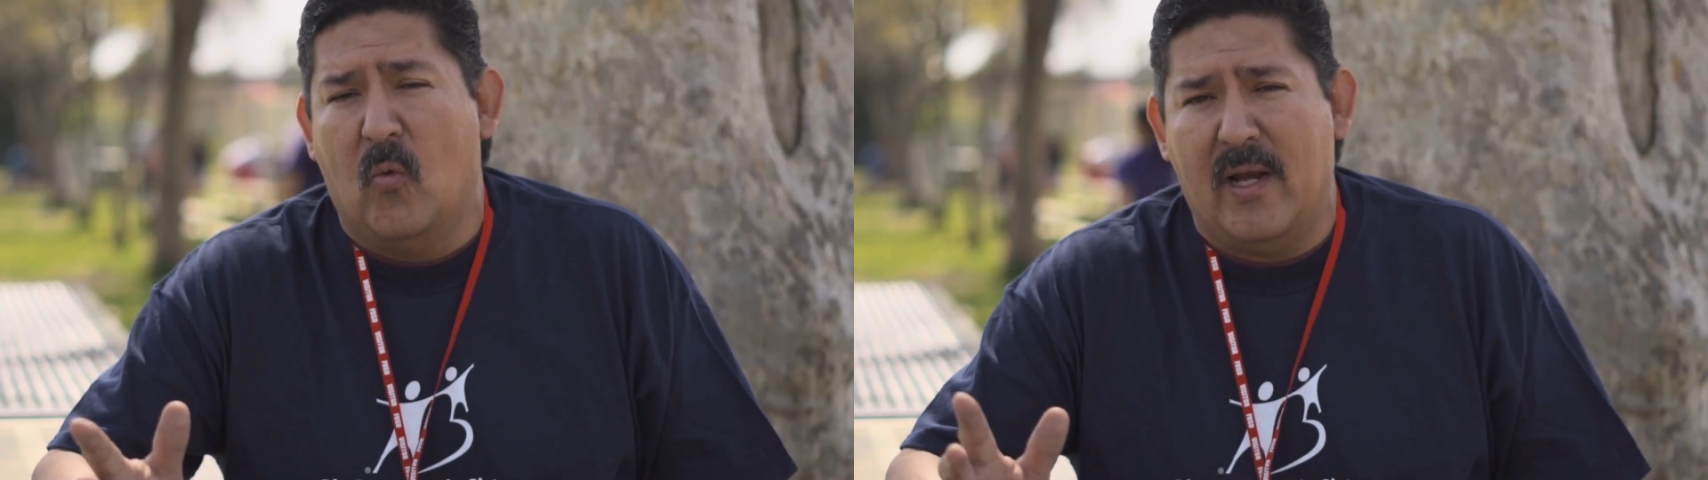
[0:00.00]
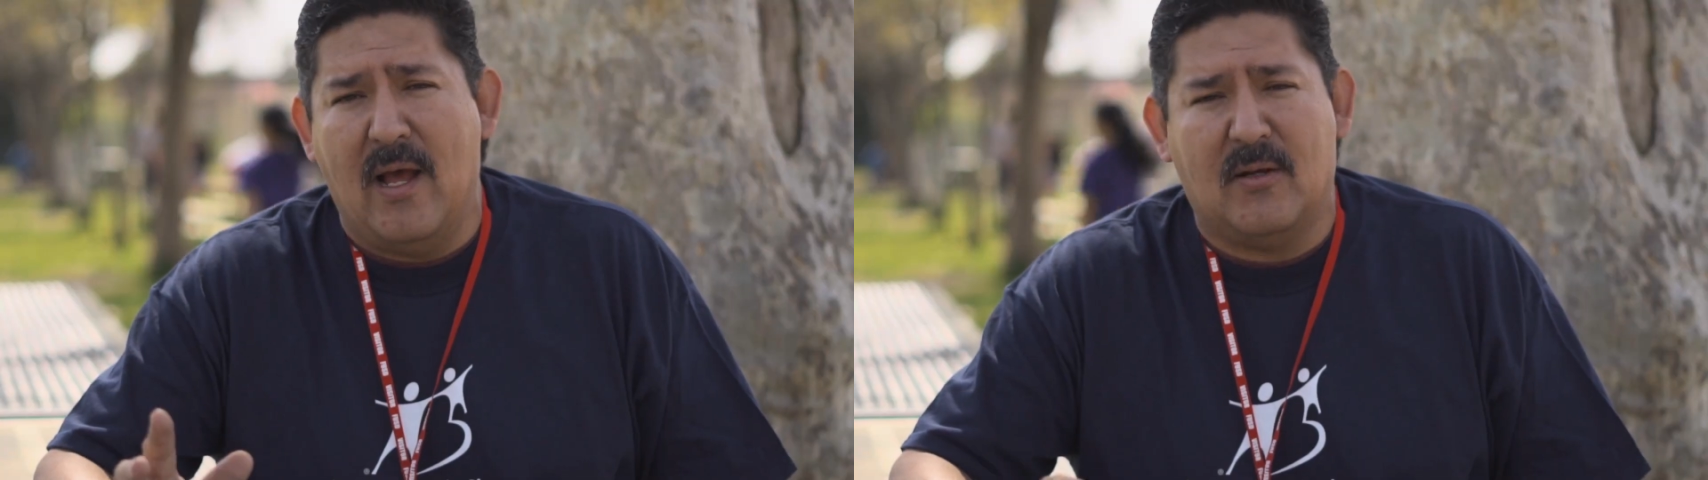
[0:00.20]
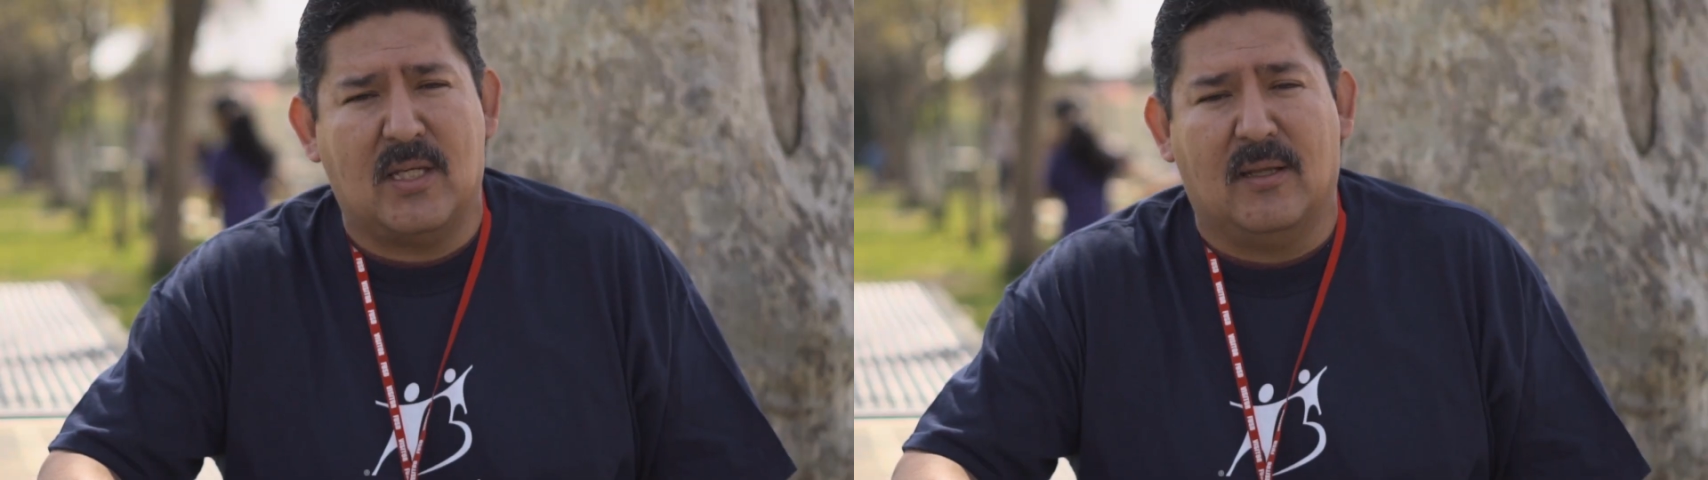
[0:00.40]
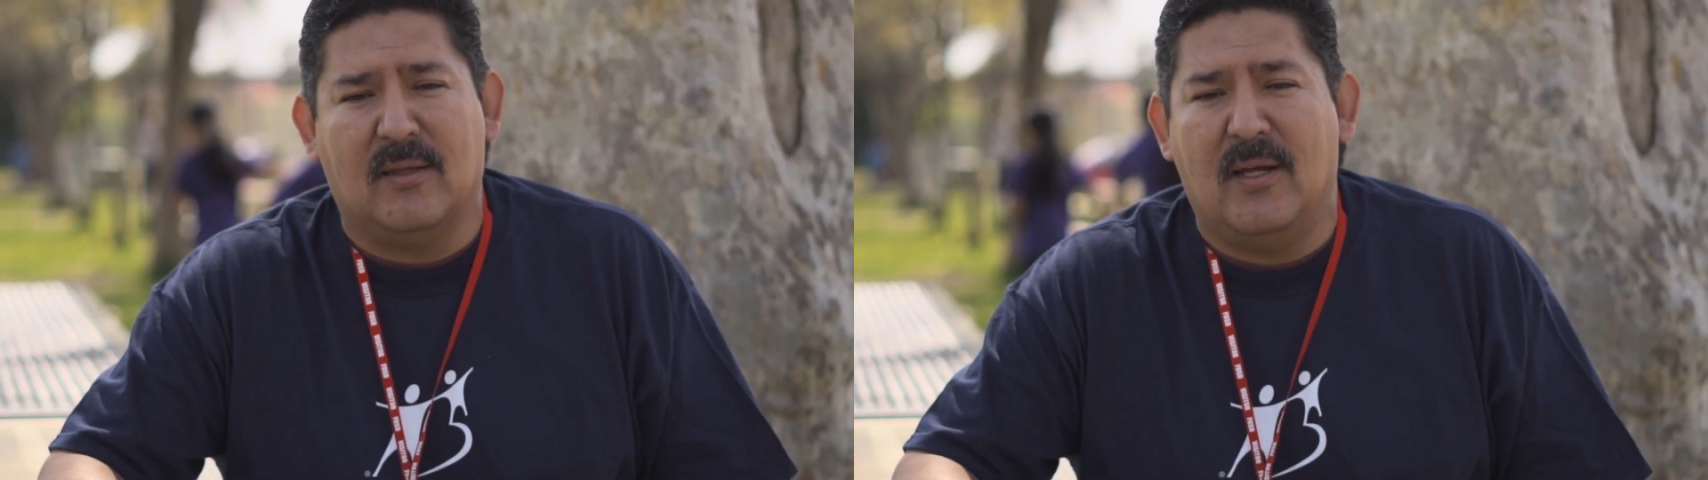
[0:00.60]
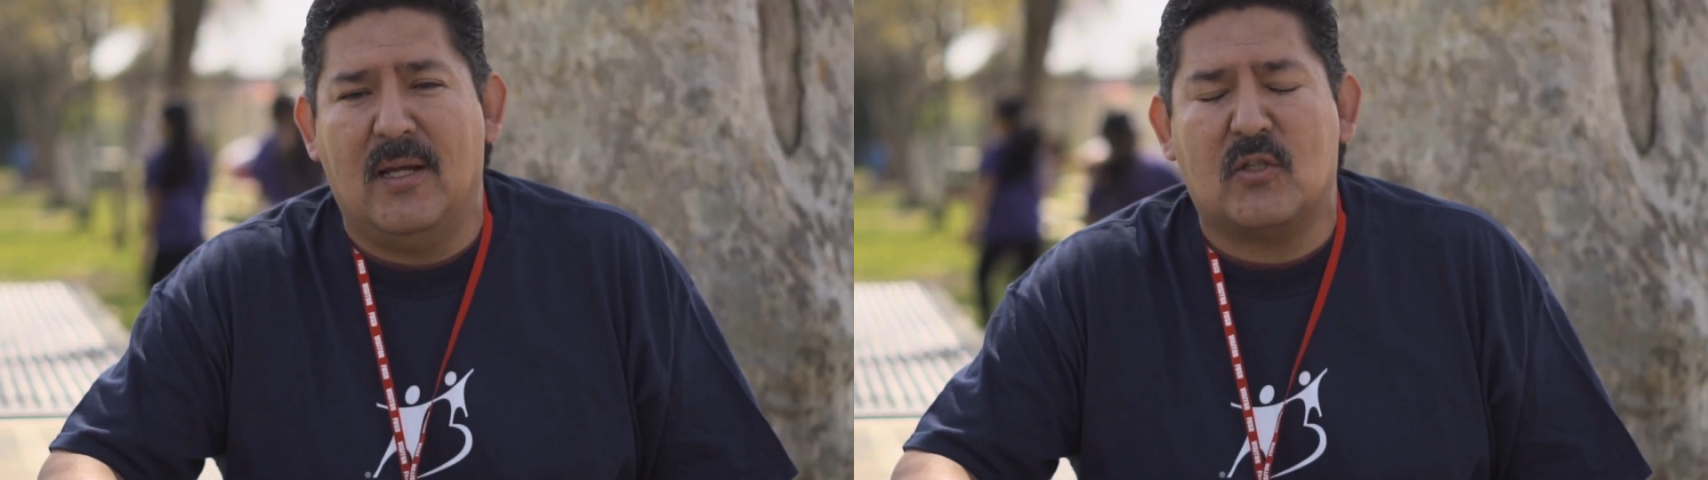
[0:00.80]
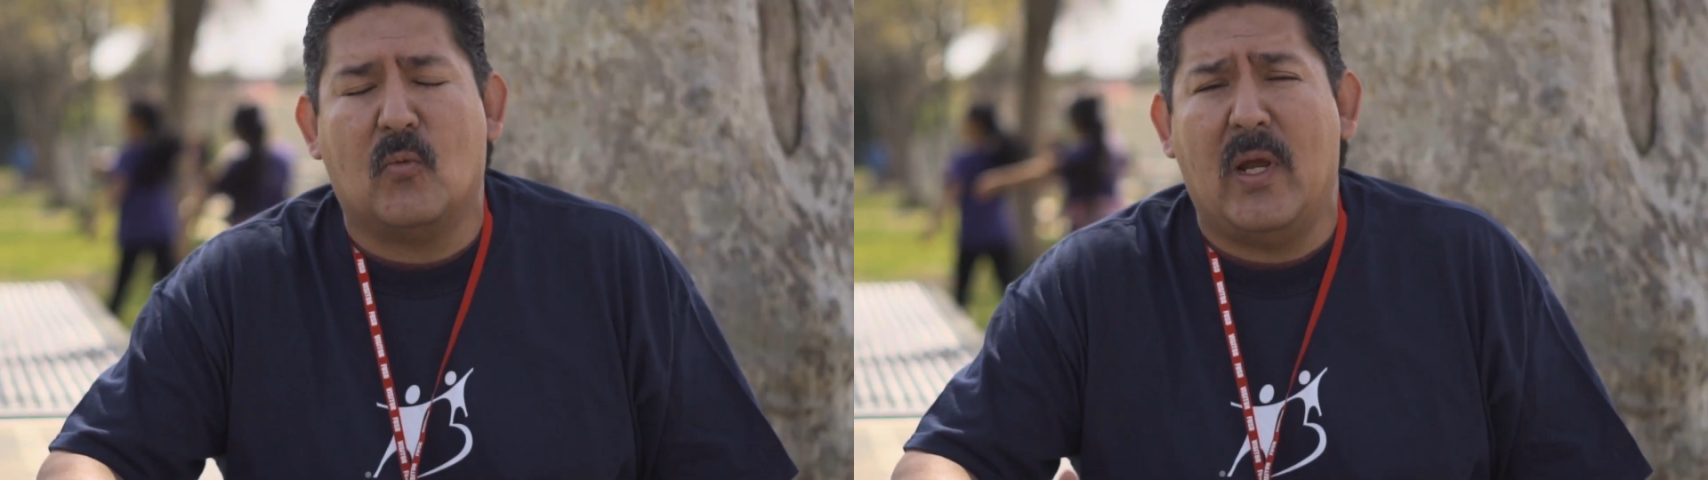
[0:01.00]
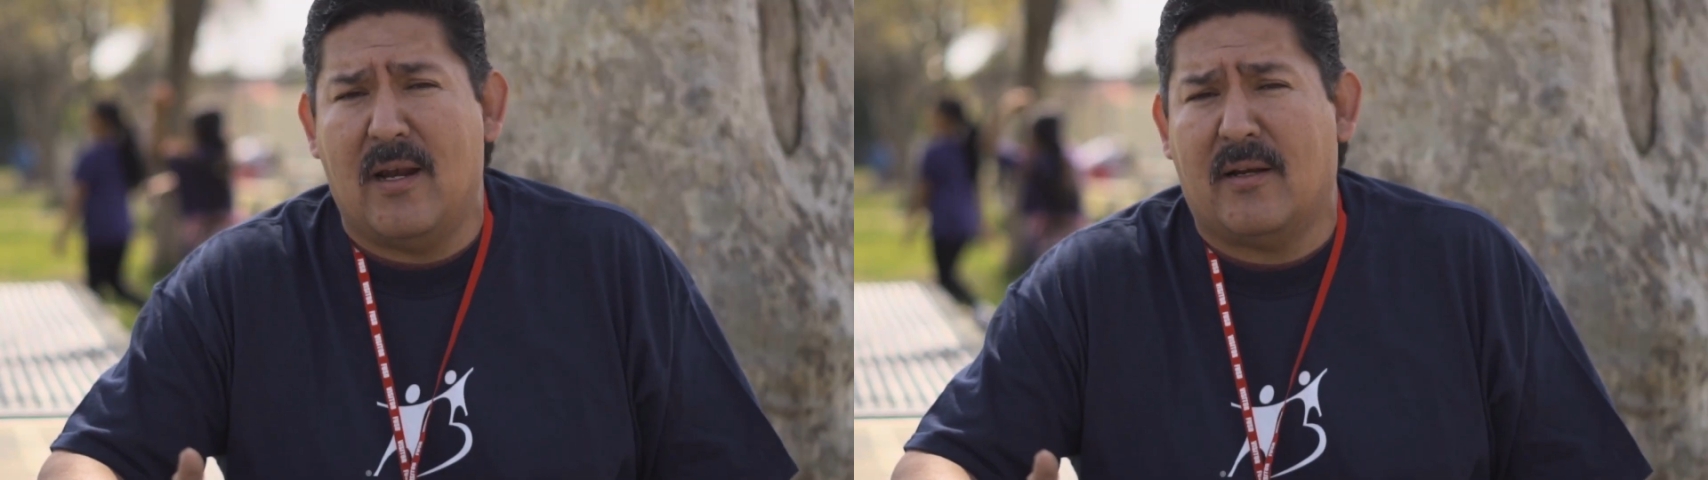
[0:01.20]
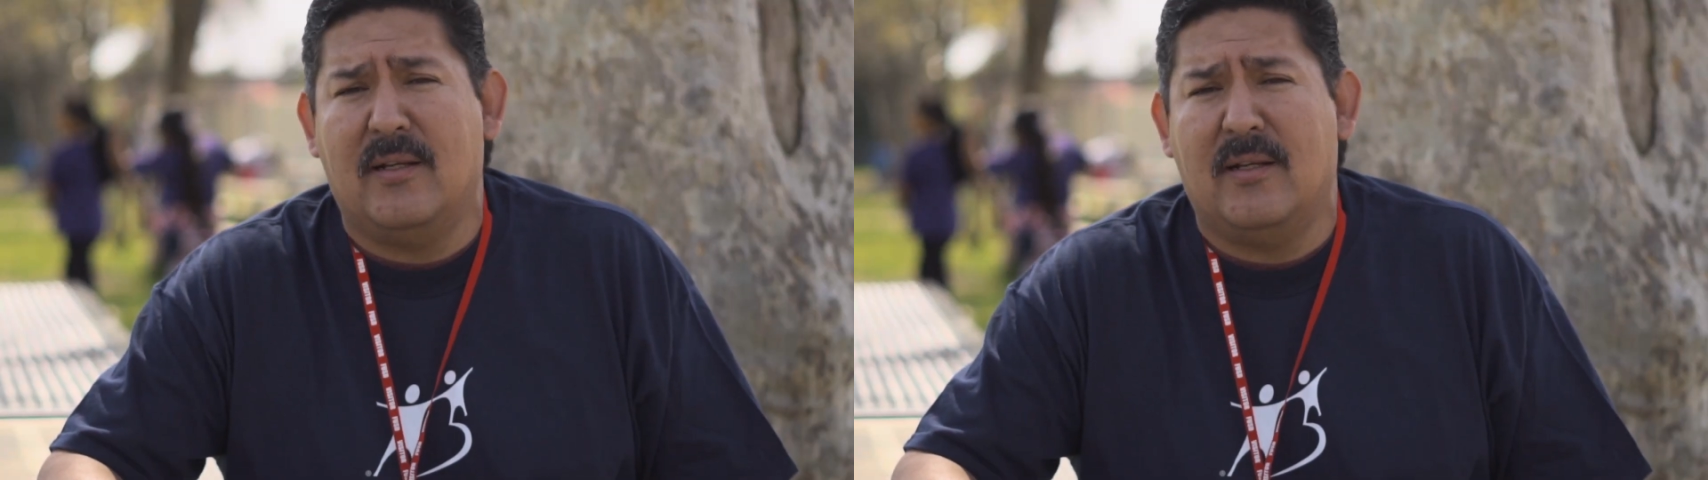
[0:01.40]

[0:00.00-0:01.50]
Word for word: went out to lunch, we had a